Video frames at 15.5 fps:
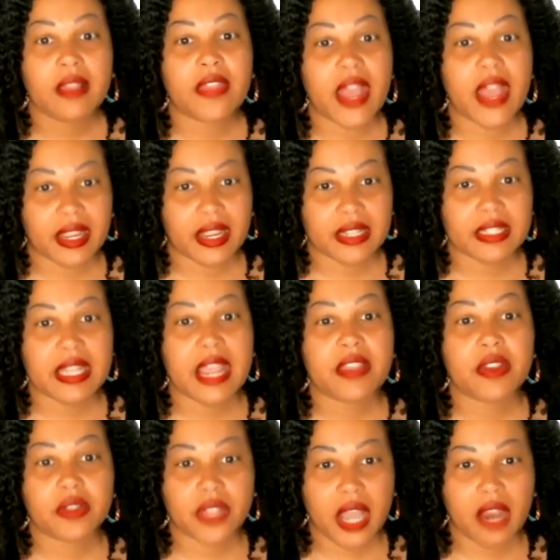that
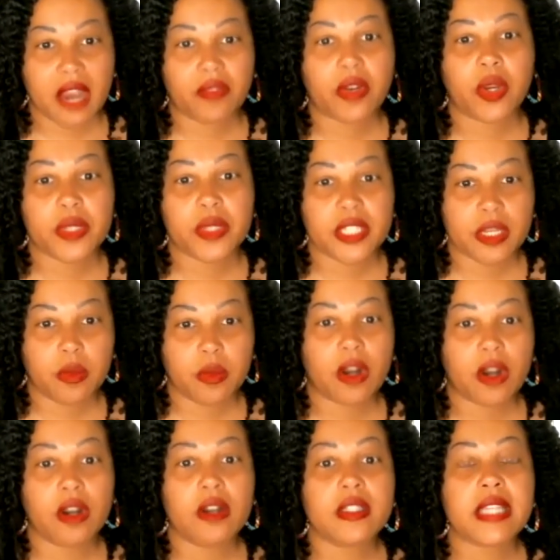contain those high frequency
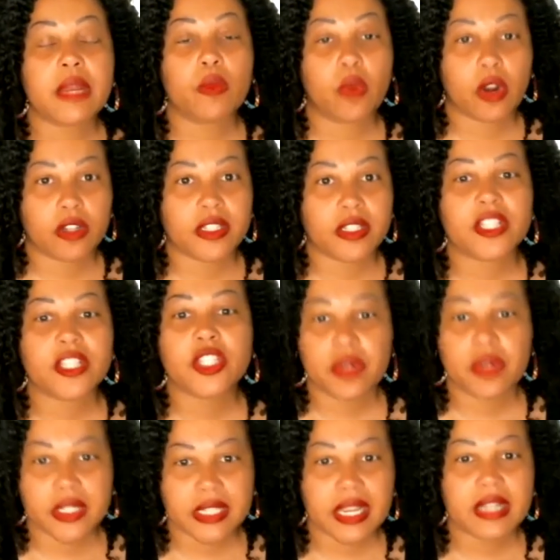words and words that
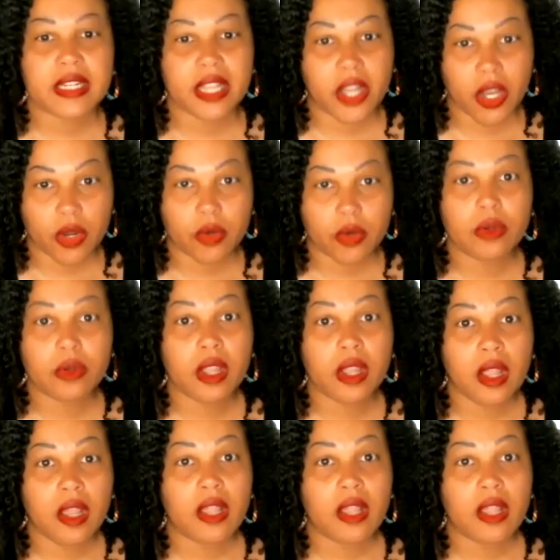students can decode.